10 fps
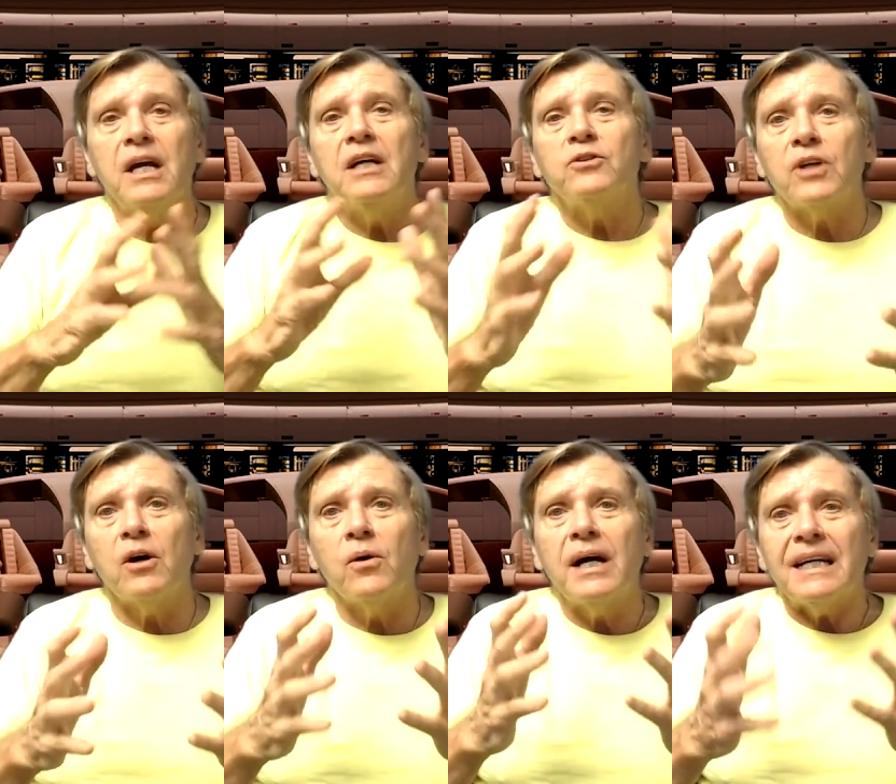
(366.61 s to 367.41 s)

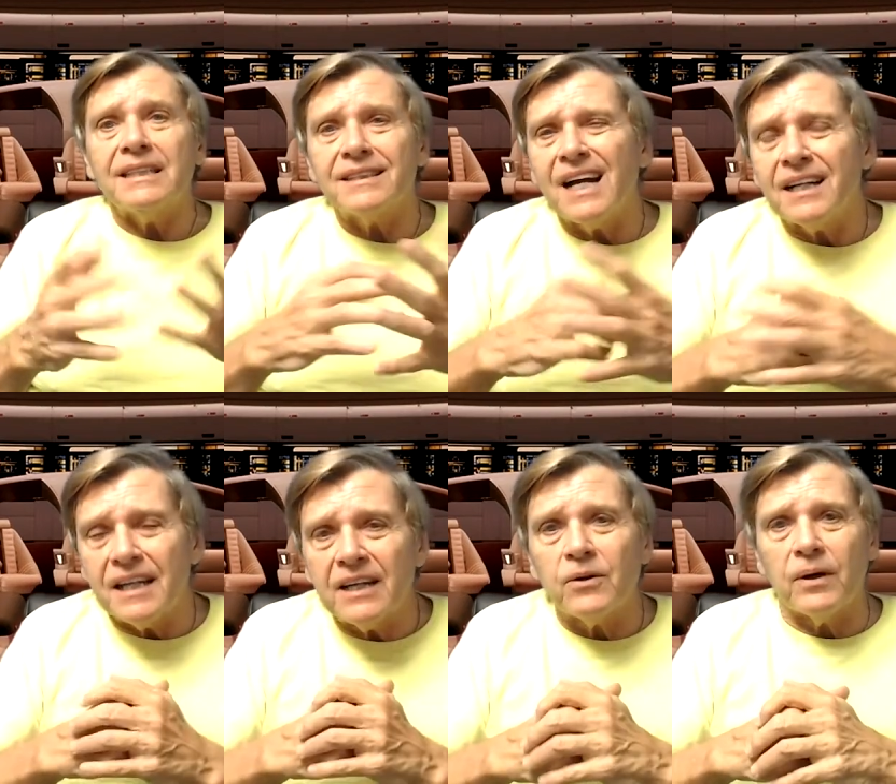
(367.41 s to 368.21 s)
So it's kind of
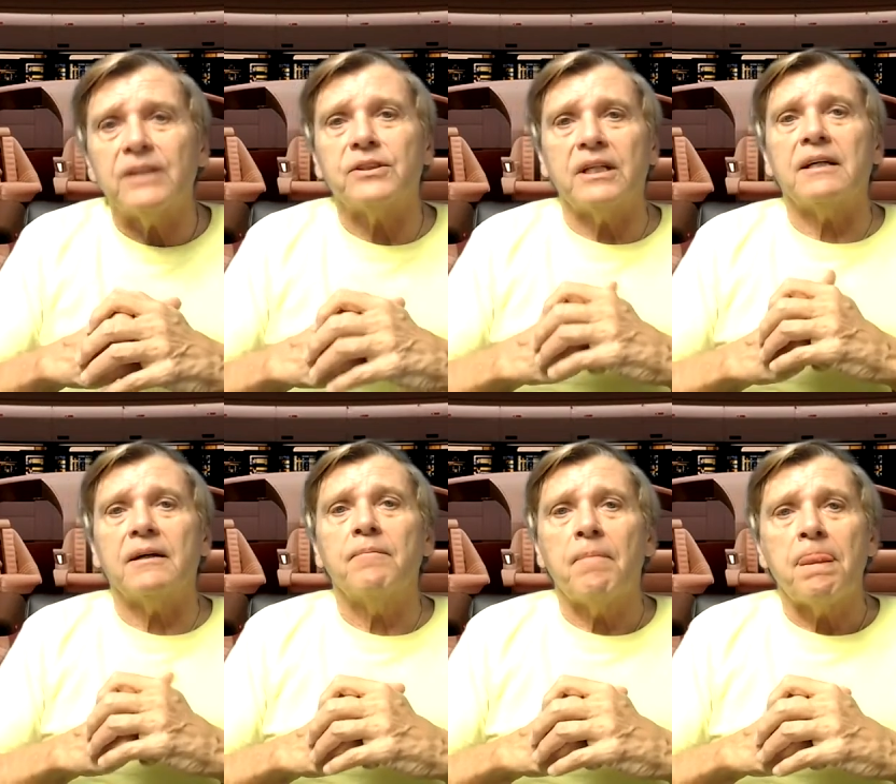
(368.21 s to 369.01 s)
interesting,
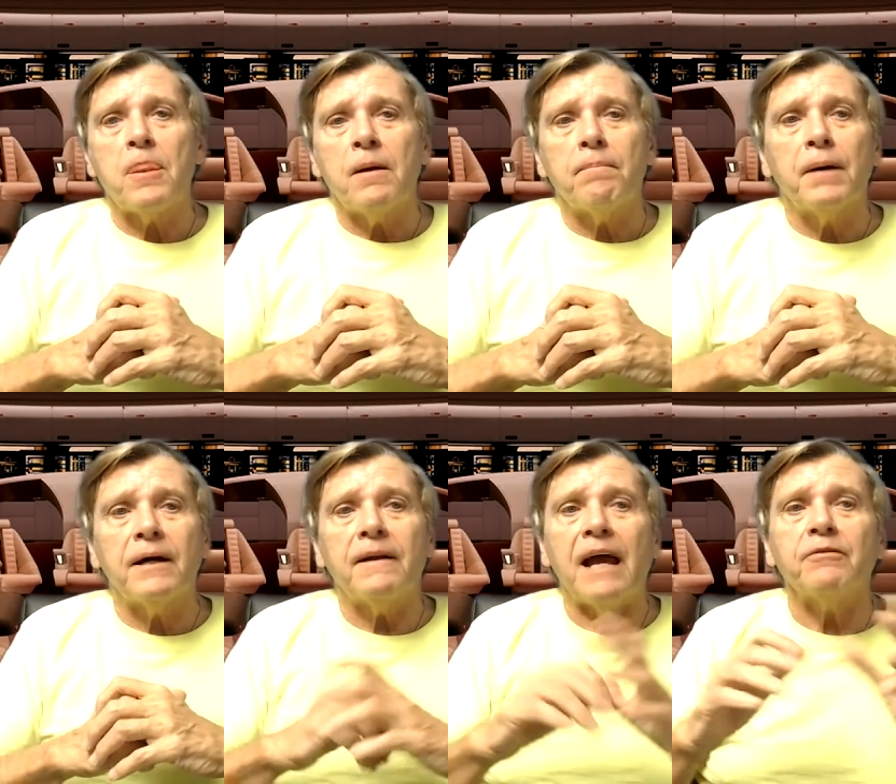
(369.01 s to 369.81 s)

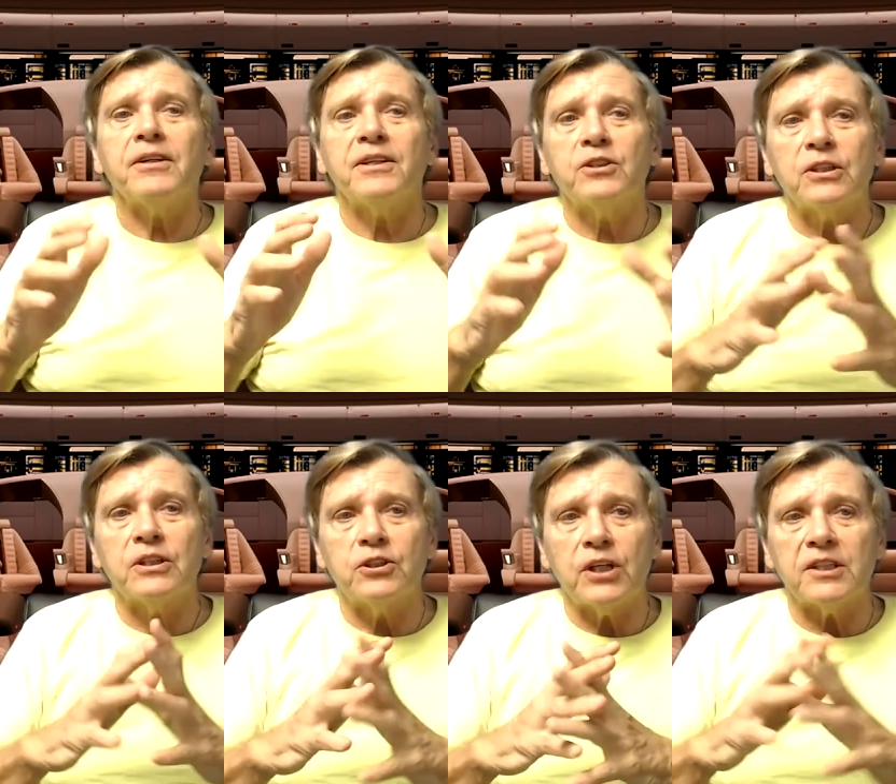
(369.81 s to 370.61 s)
but everything's going to
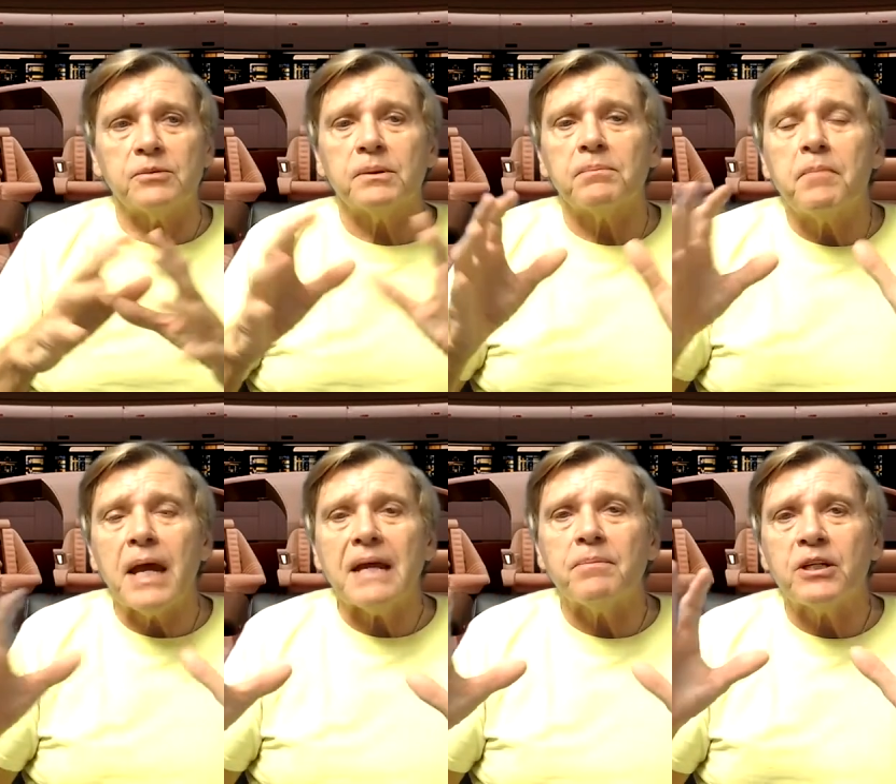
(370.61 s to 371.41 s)
change. But
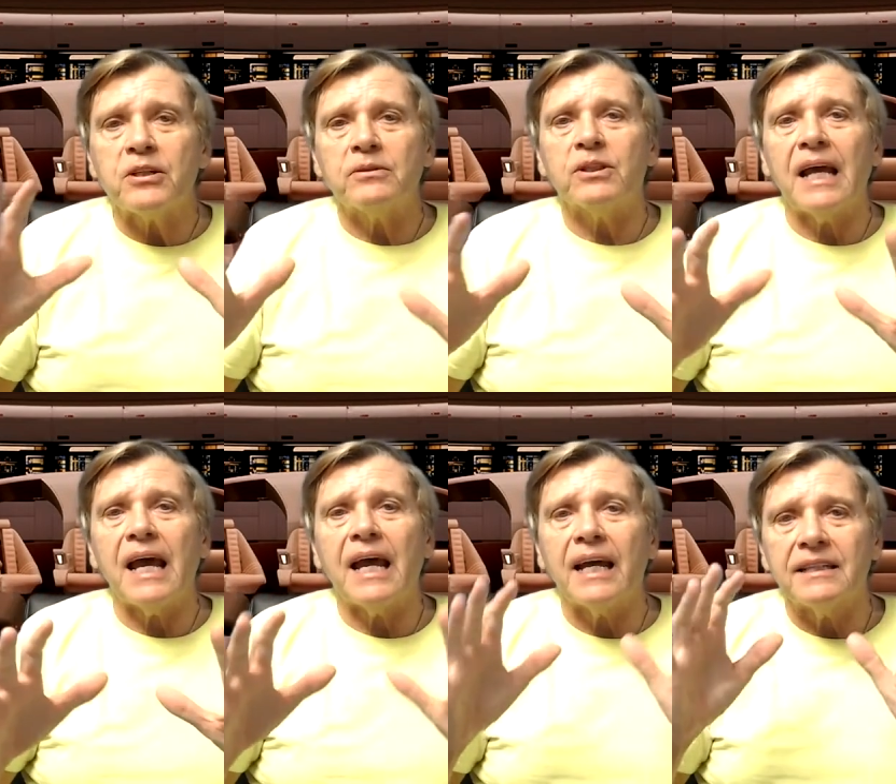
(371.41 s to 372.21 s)
maybe
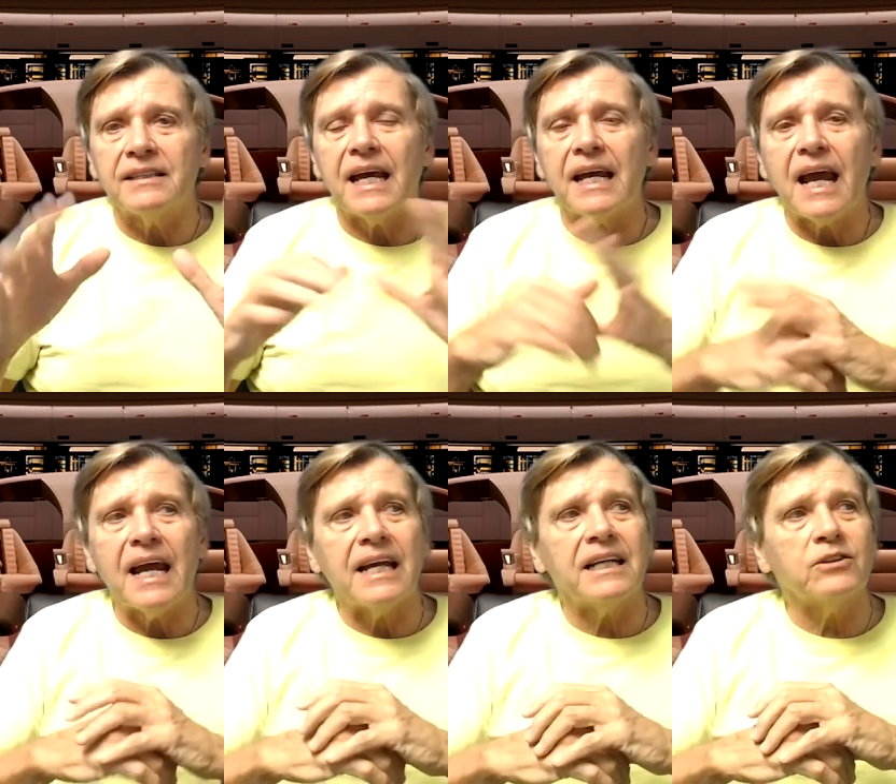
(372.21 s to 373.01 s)
today, day
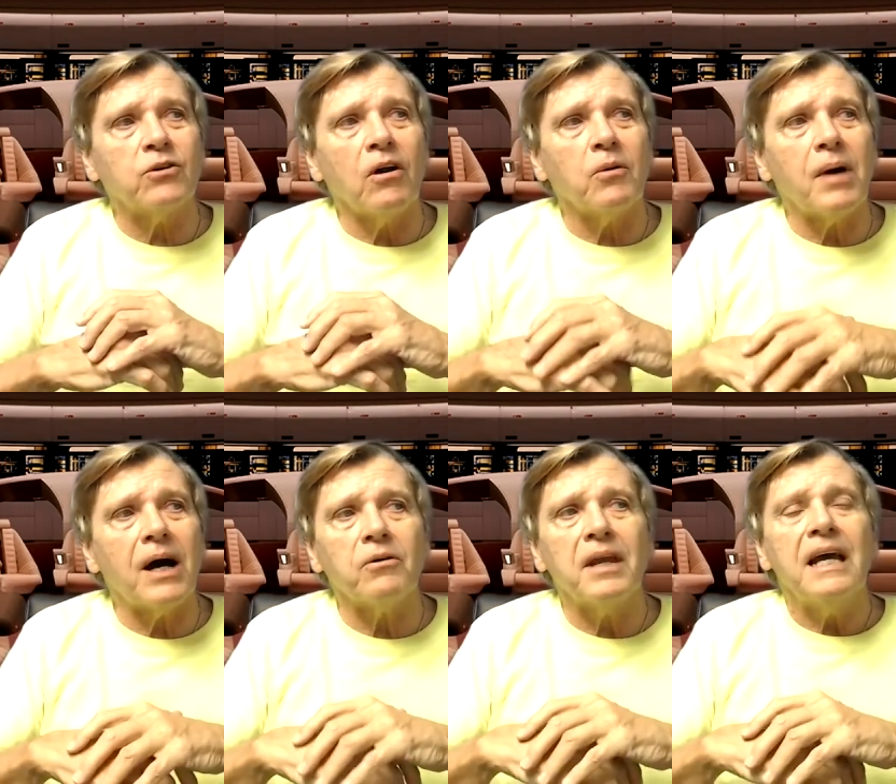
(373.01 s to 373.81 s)
8, is all
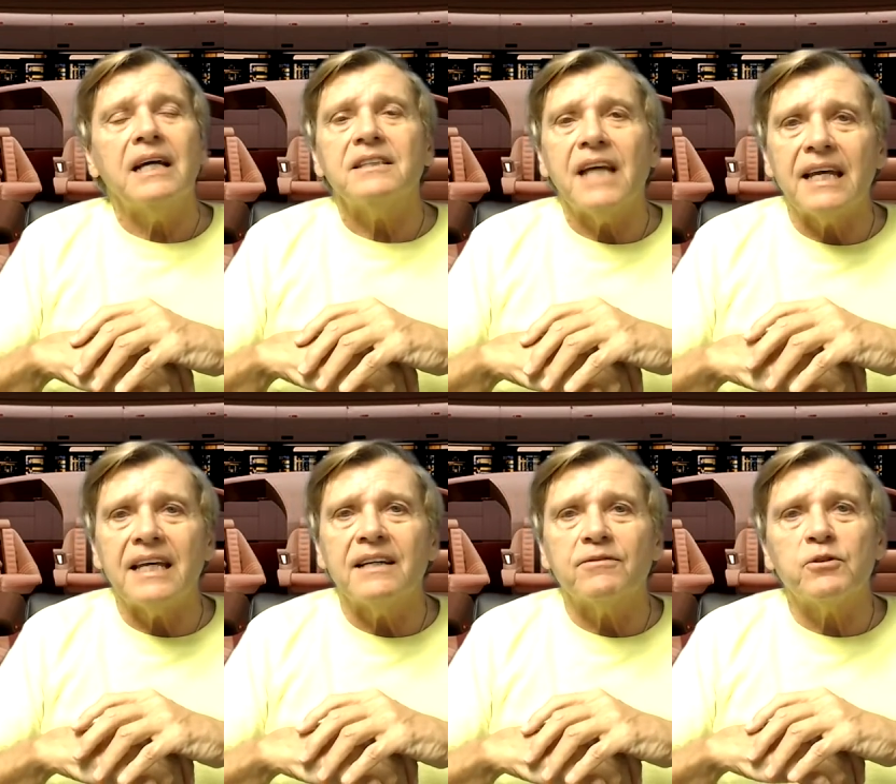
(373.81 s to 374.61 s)
about
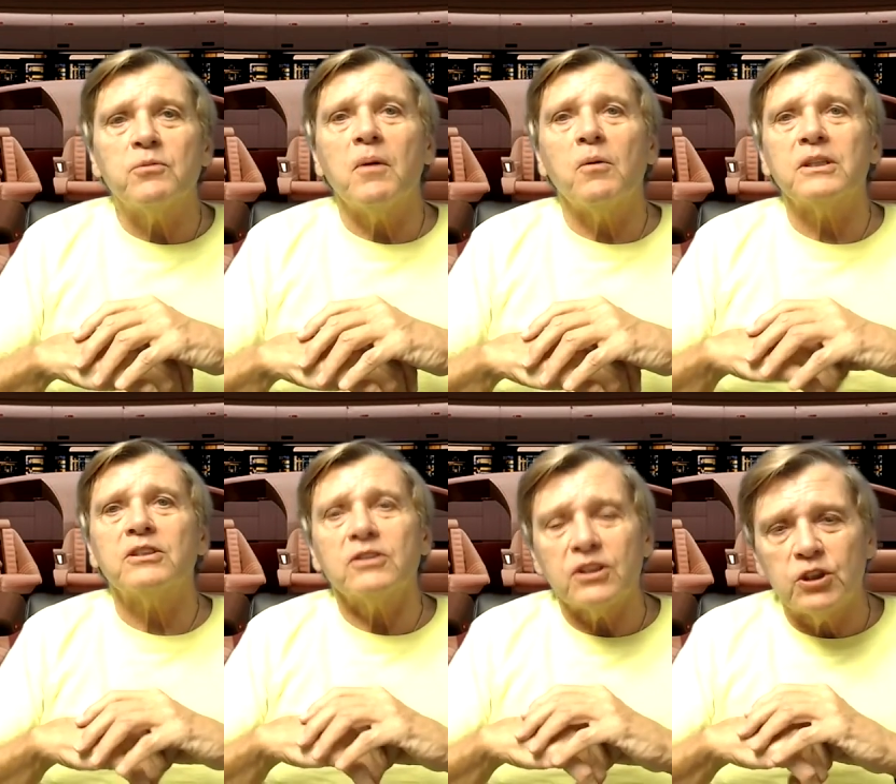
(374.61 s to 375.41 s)
taking a few moments
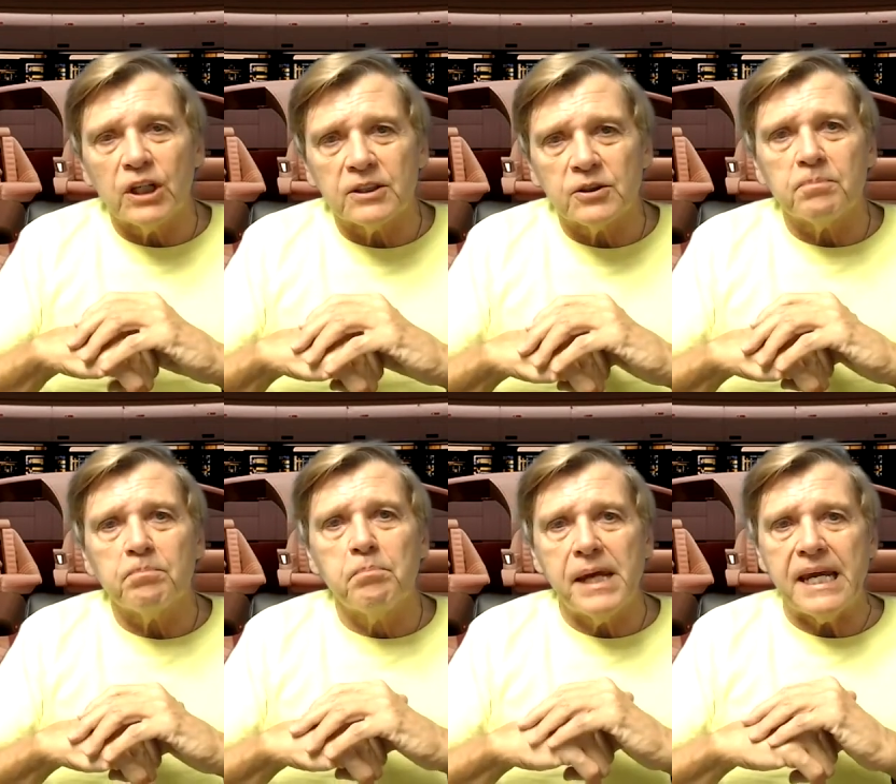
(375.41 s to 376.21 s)
to just
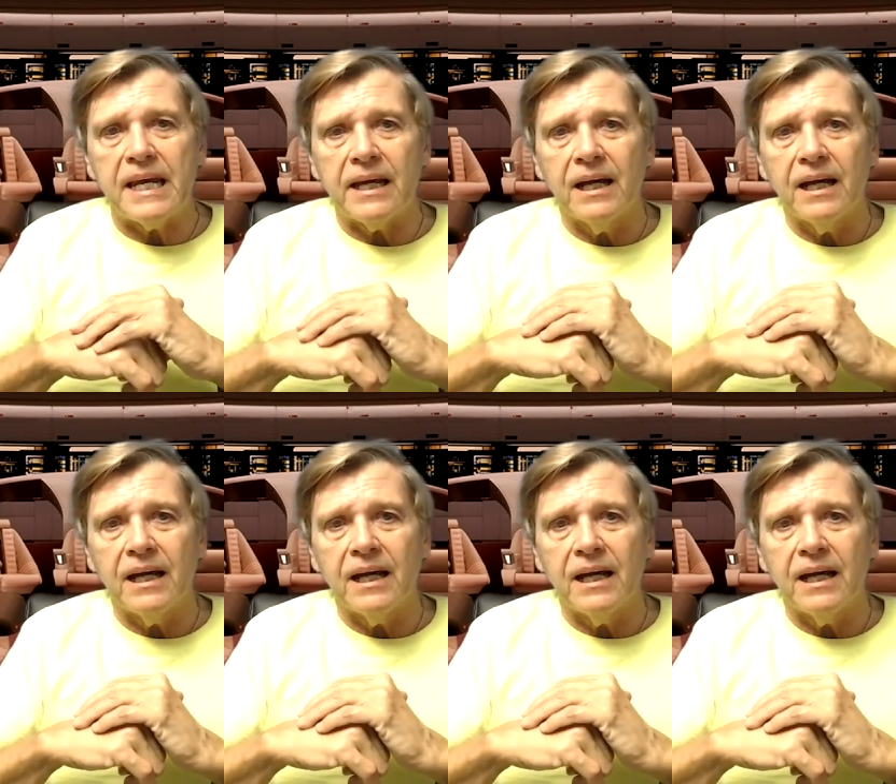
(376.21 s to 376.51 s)
be,